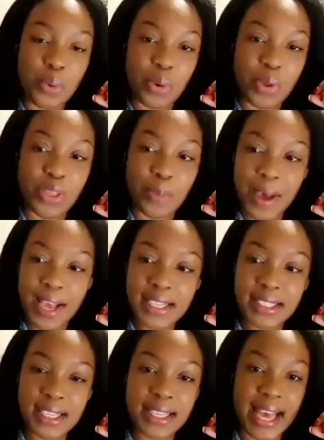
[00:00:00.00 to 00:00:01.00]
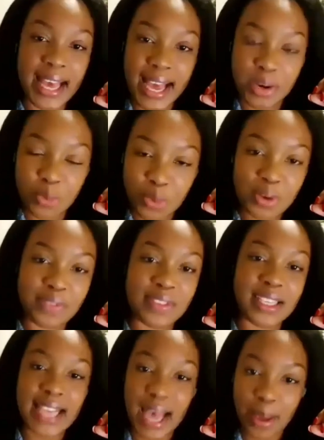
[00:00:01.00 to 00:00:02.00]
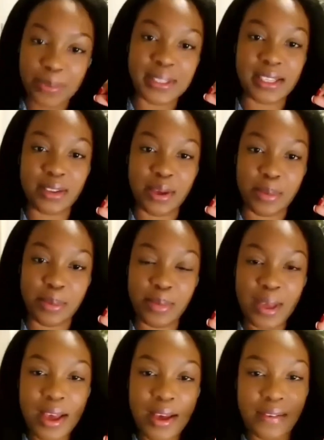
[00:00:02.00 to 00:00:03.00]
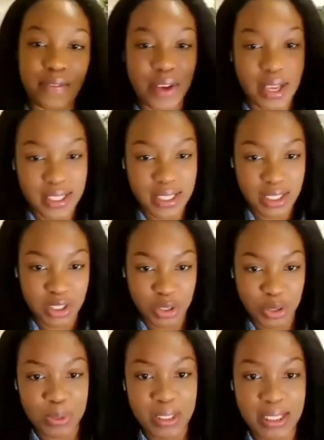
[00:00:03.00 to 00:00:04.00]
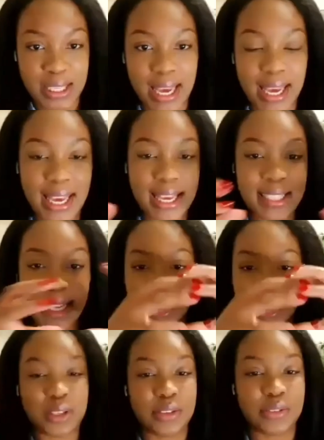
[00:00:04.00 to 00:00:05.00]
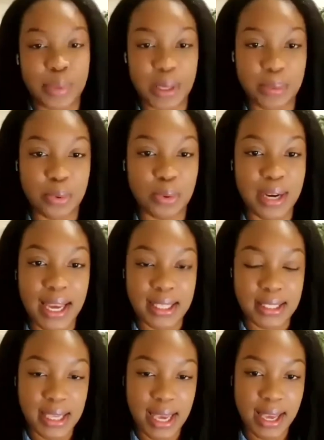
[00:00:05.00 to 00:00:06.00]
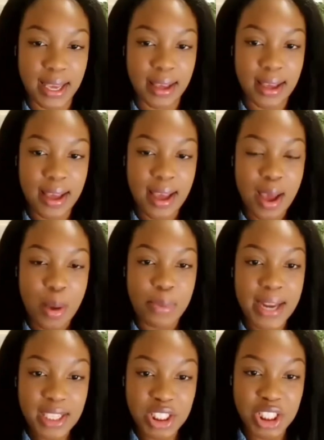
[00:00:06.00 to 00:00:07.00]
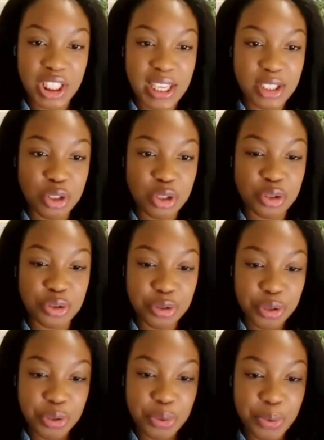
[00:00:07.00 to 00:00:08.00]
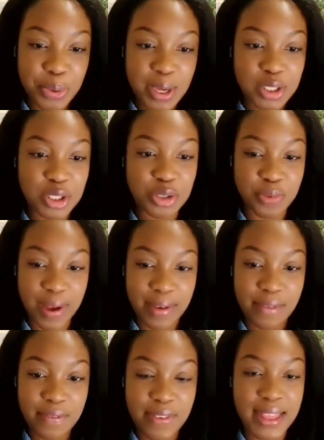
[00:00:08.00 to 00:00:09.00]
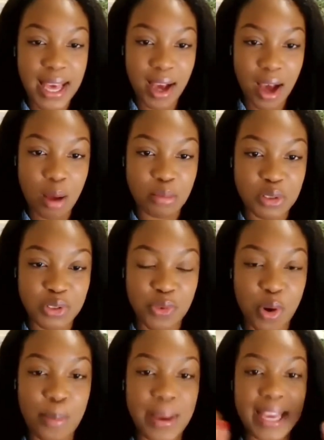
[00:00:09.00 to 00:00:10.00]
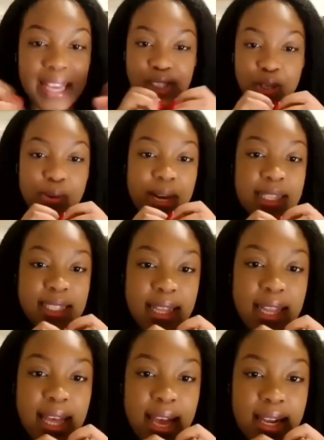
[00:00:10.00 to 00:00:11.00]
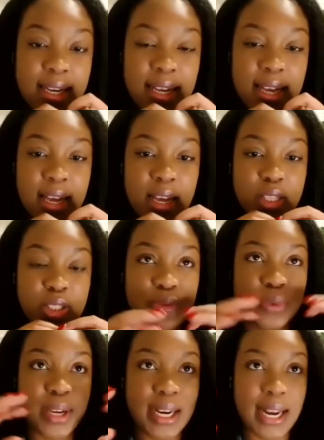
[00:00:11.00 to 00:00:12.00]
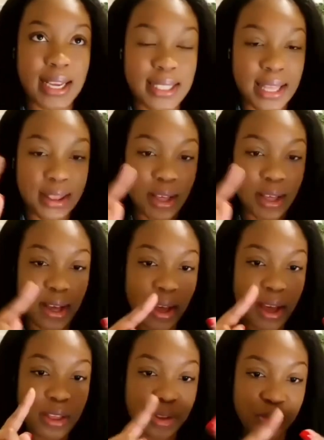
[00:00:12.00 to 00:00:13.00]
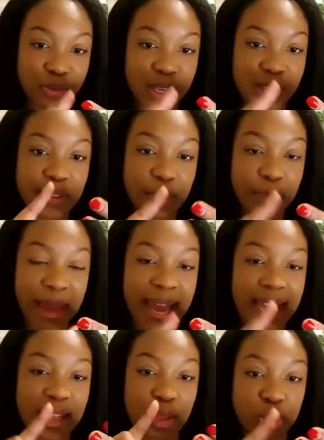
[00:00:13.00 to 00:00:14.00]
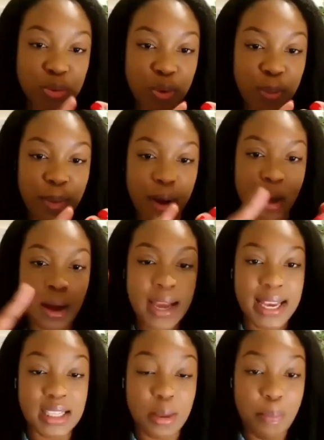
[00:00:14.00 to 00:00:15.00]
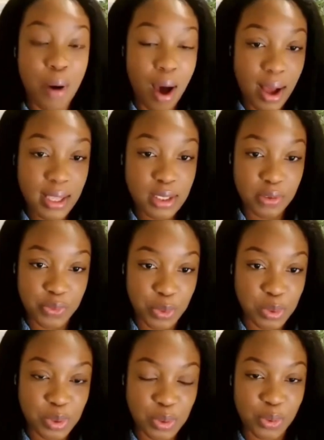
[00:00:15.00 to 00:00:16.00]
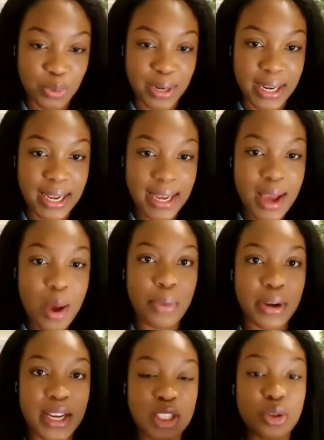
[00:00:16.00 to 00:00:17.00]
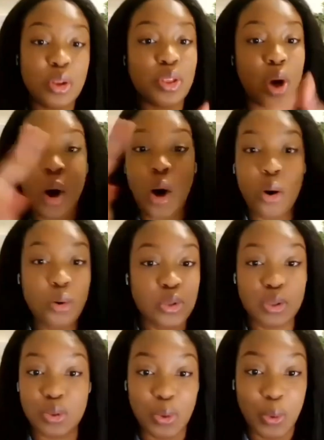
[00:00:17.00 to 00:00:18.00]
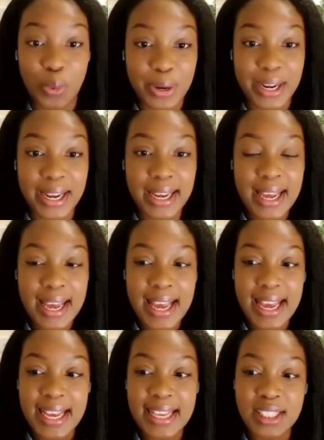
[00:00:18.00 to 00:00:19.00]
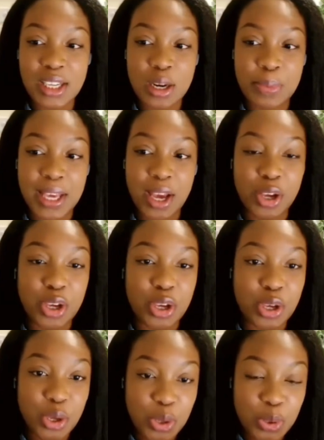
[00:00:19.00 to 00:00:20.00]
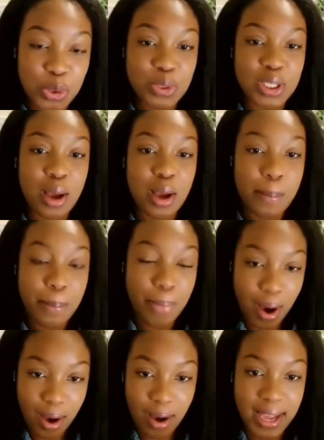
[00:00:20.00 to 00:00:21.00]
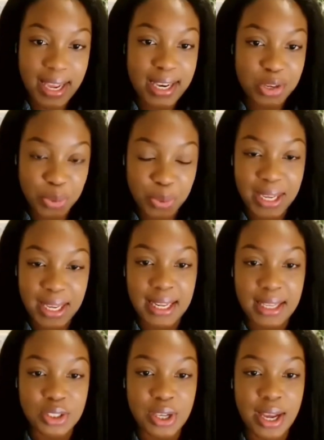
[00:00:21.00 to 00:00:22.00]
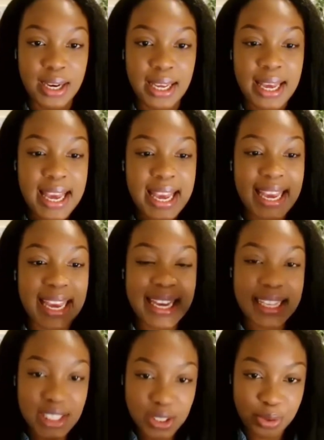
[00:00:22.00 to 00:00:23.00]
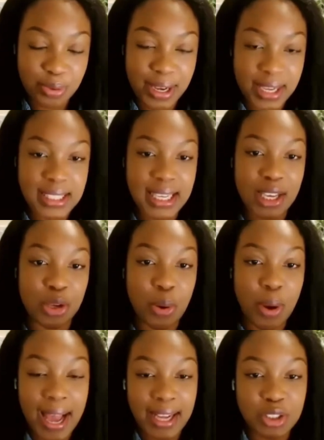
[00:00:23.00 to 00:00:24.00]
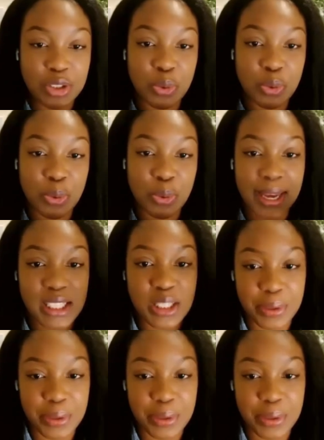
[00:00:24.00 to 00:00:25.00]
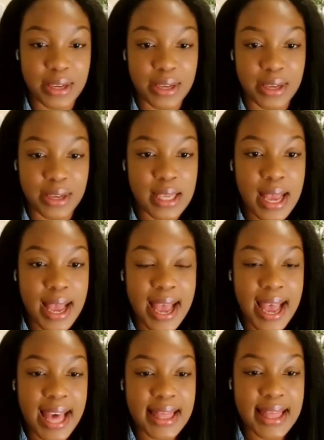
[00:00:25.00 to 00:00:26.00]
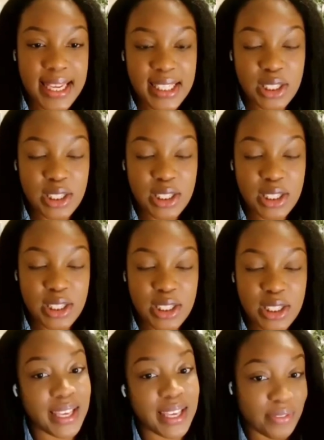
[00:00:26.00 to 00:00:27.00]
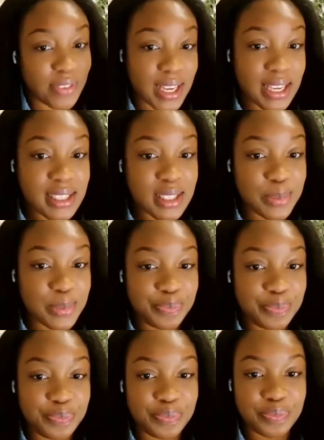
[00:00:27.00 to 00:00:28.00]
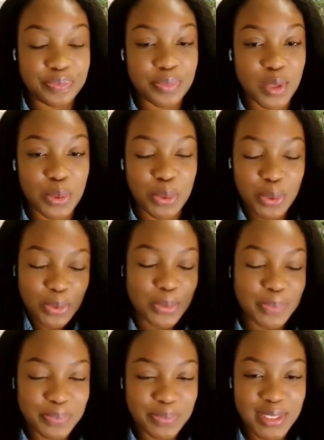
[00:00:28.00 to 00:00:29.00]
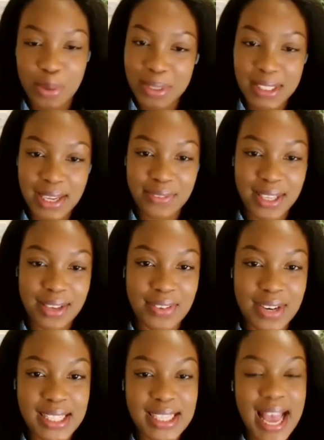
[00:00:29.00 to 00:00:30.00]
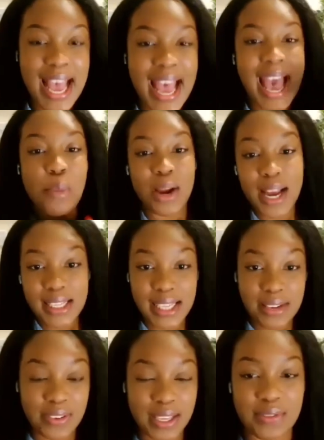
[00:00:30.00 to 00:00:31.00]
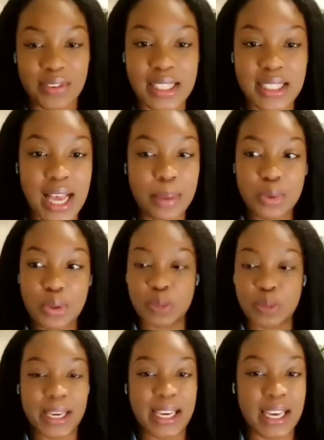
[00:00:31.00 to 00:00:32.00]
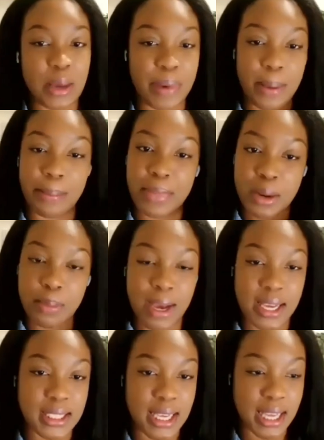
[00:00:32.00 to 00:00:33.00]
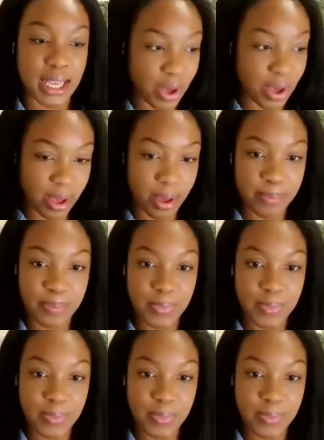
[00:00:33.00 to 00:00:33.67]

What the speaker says: The person that had all of this happen to them versus you today, it's like two different people, night and day. But actually, there's true strength that comes from integrating that to realize that the hurt, the grief, the pain, the trauma is a part of your story, but it is not the whole story, is going to be a huge part in your healing journey, integrating your actual experience. And this looks like forgiveness. Someone say forgiveness. And when I say forgiveness, I'm not speaking about minimizing the hurt.